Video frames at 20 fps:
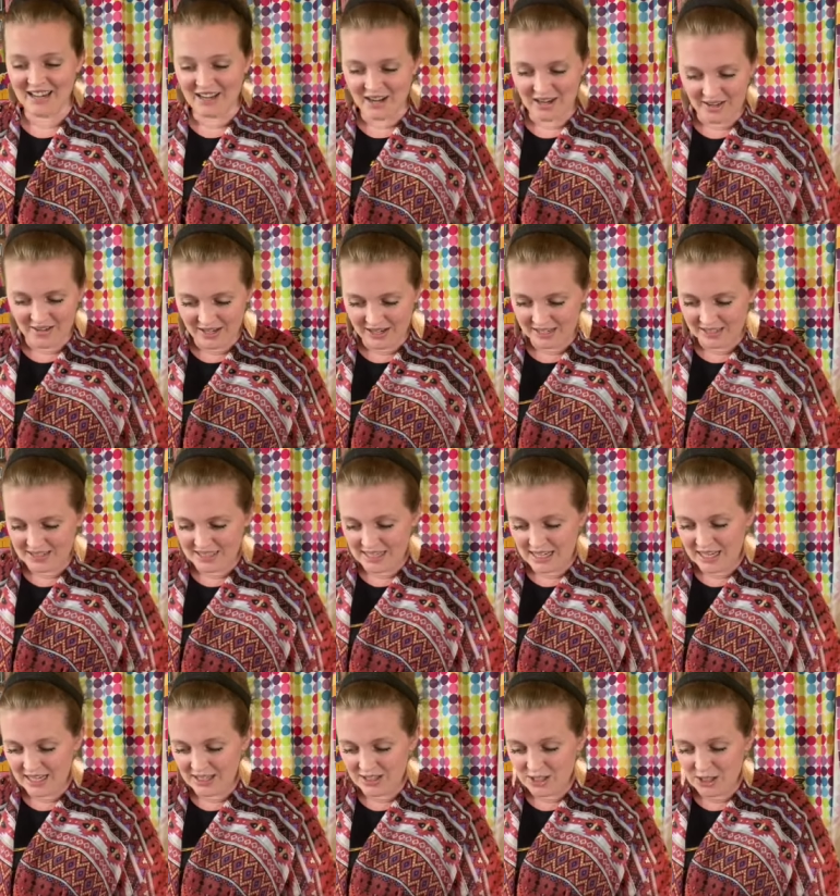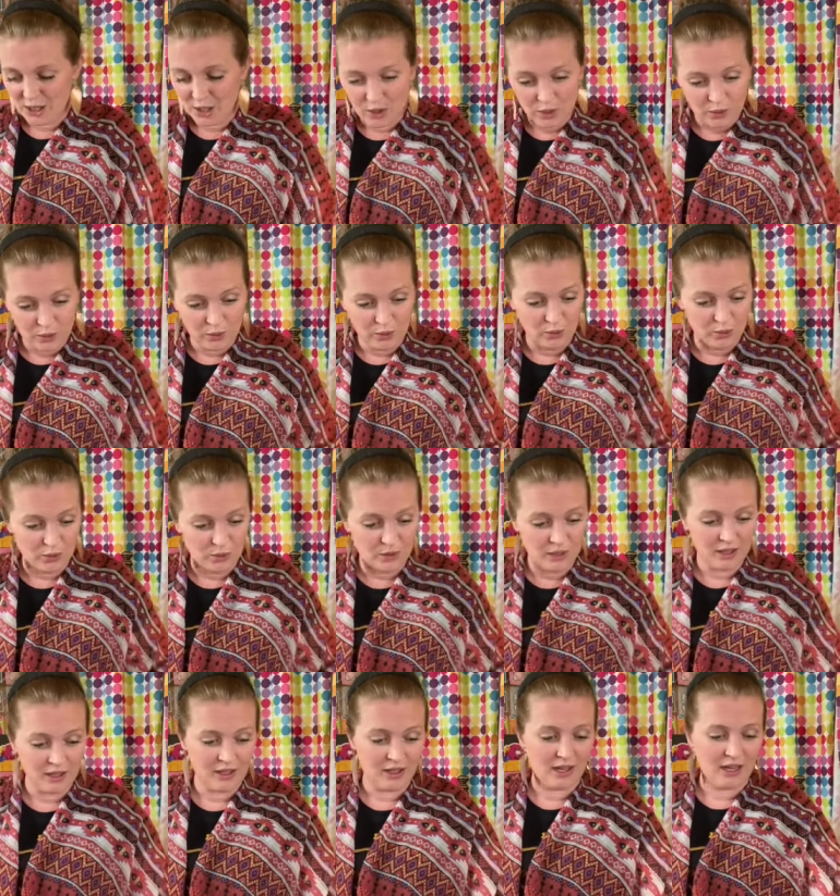All right, day 2.
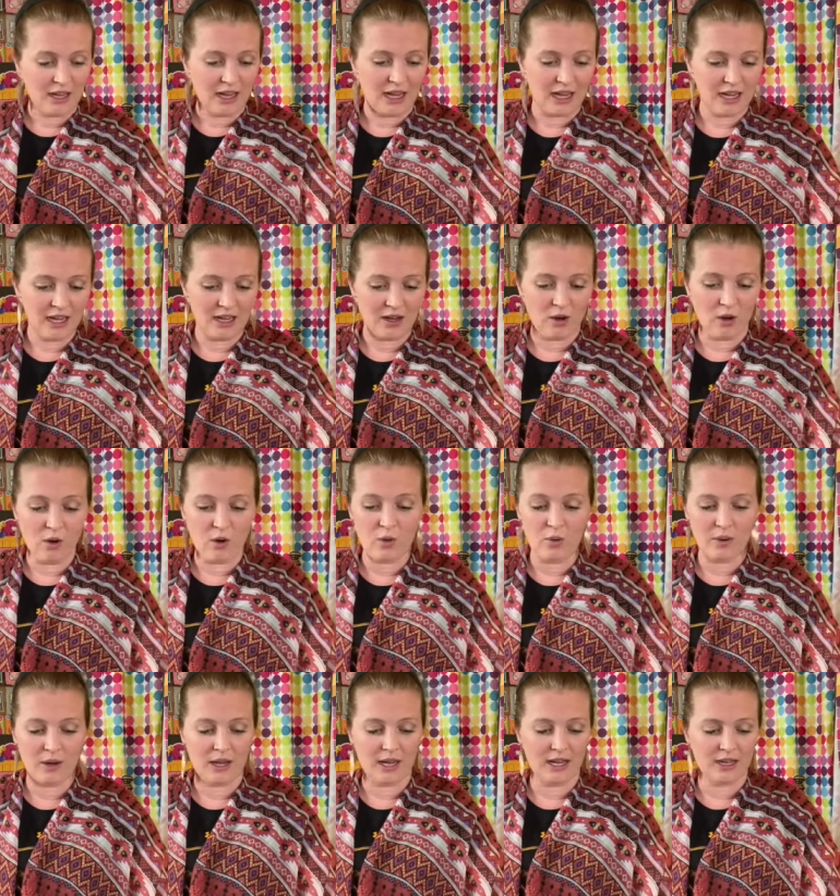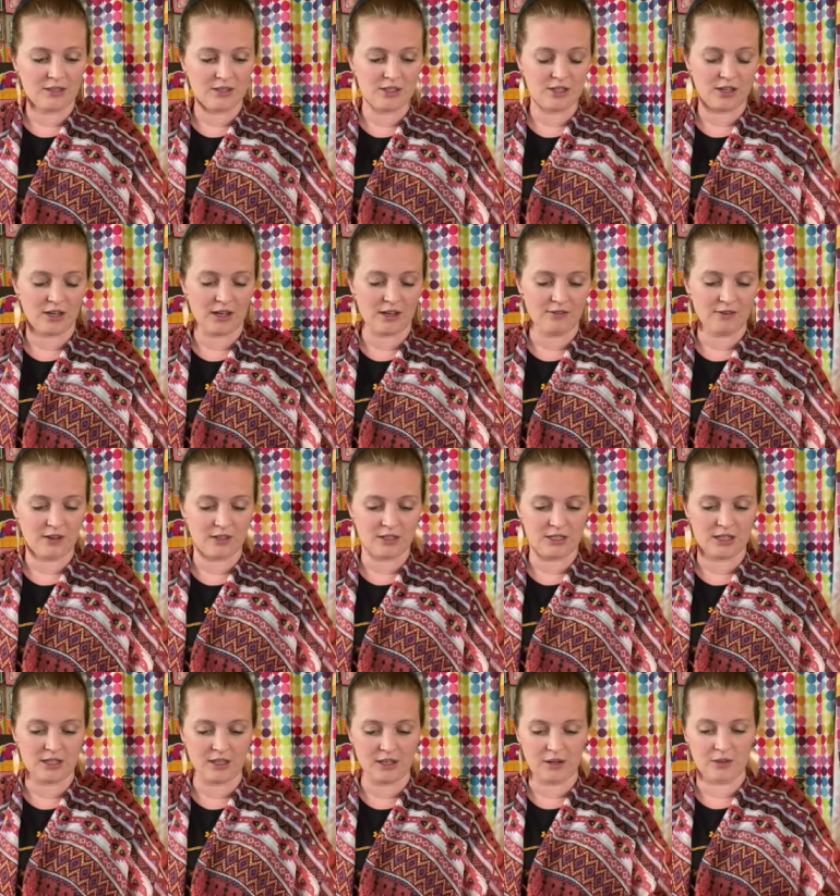And sorry, I forgot
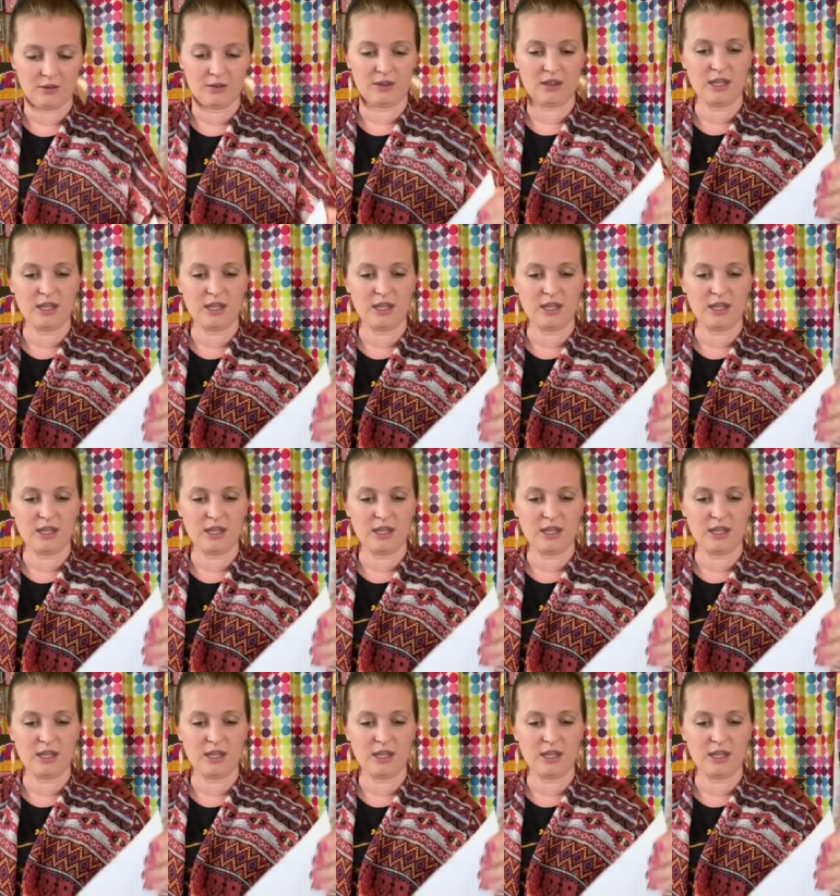to tell you.